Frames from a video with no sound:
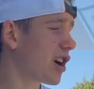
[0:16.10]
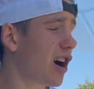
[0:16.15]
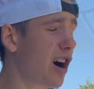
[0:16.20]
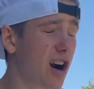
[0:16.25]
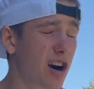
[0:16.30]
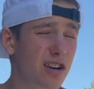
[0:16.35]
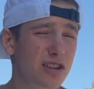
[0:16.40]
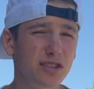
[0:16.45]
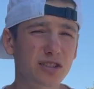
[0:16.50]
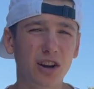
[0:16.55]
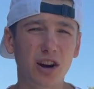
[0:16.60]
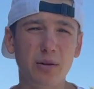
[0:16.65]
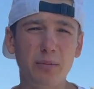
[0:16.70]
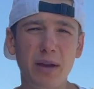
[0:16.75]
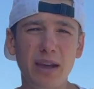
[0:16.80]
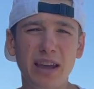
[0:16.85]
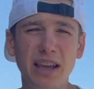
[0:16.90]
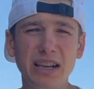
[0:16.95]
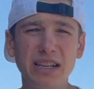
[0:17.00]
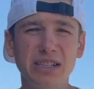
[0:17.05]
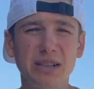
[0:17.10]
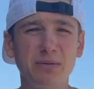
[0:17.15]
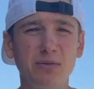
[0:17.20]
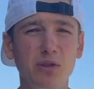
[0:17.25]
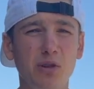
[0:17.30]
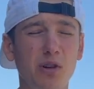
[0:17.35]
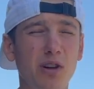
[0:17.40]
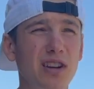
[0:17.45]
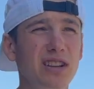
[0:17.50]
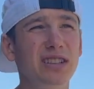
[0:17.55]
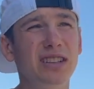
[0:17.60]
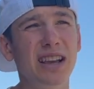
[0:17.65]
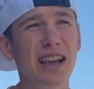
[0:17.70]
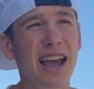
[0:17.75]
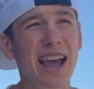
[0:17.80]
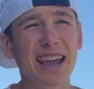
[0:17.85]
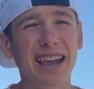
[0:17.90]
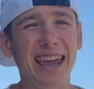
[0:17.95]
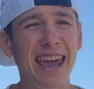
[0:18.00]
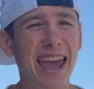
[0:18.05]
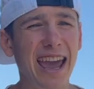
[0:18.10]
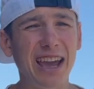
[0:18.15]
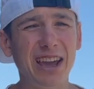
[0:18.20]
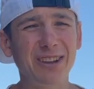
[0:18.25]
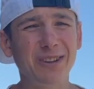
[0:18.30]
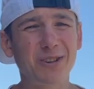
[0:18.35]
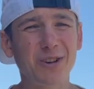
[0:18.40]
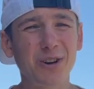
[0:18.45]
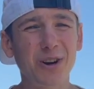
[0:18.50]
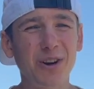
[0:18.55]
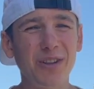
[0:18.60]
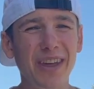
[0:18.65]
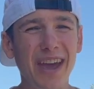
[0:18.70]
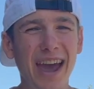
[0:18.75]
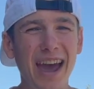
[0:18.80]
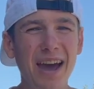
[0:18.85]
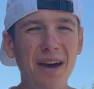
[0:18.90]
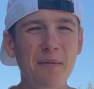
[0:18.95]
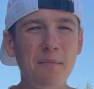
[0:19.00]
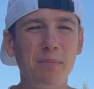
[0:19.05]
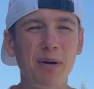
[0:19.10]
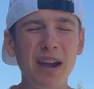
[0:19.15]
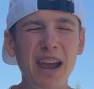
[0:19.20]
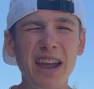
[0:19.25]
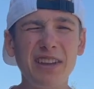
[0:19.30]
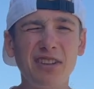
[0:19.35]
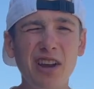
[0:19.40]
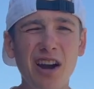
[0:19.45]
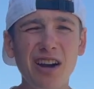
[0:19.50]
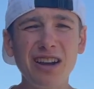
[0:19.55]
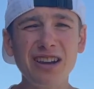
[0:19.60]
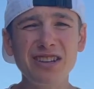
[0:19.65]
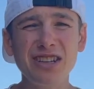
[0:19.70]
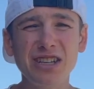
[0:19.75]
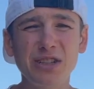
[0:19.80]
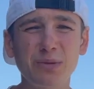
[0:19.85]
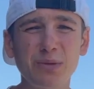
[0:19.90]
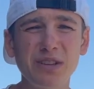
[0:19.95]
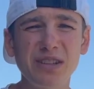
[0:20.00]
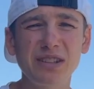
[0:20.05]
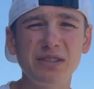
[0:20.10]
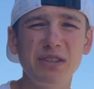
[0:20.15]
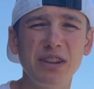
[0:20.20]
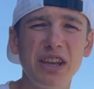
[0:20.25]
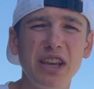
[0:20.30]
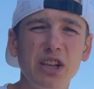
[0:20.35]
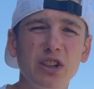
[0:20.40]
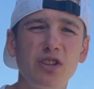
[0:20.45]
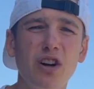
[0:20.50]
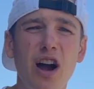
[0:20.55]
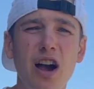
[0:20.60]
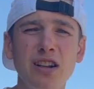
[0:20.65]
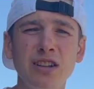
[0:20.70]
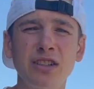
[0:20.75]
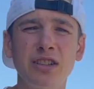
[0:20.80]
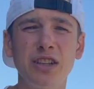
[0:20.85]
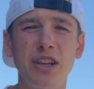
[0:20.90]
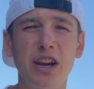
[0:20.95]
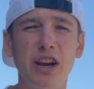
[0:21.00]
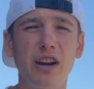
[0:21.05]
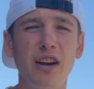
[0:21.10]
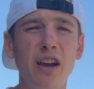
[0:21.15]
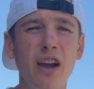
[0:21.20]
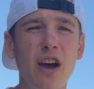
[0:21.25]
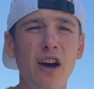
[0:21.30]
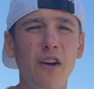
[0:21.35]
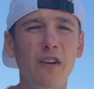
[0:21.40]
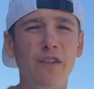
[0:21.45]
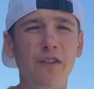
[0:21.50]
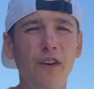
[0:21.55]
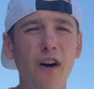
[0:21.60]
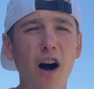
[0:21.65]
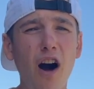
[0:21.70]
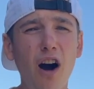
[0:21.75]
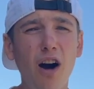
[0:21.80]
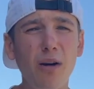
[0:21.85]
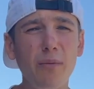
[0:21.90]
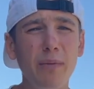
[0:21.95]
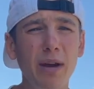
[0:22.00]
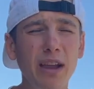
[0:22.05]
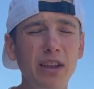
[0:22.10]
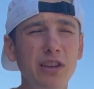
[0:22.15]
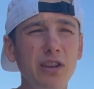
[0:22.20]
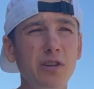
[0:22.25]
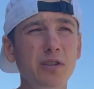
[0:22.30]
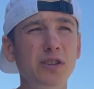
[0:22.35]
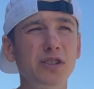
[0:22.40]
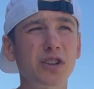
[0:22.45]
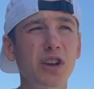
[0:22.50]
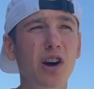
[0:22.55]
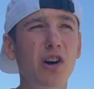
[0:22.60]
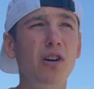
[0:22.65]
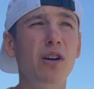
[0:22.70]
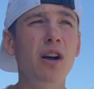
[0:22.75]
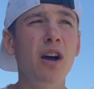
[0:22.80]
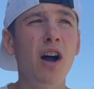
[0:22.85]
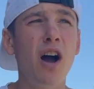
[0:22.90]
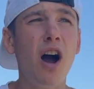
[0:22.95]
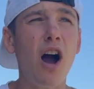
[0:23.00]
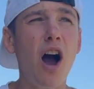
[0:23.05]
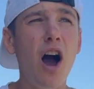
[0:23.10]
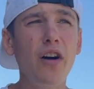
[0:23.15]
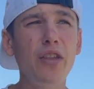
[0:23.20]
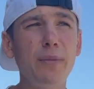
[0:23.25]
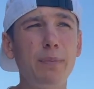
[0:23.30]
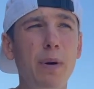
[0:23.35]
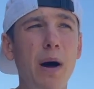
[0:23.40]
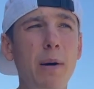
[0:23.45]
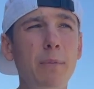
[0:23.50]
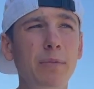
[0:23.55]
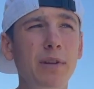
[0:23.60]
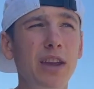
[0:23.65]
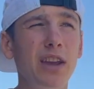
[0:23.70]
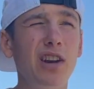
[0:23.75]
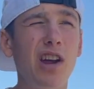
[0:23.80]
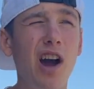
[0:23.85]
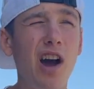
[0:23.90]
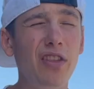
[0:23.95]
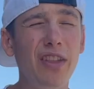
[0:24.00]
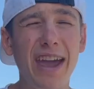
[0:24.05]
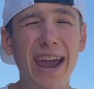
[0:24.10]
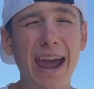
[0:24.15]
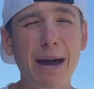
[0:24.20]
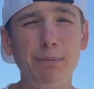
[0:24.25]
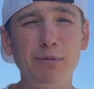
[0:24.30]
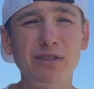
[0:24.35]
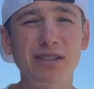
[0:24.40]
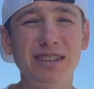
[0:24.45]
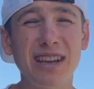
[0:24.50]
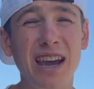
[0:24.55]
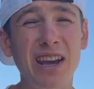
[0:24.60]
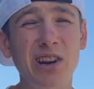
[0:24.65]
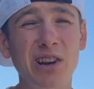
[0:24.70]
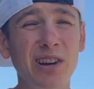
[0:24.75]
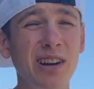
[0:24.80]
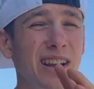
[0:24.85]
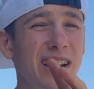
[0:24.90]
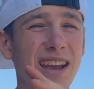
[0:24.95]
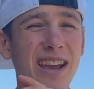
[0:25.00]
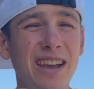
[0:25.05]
cars are making some noise. Can't control that. But yeah, Dunkin' just recently launched their fall menu, so all the pumpkin, all the apple cider,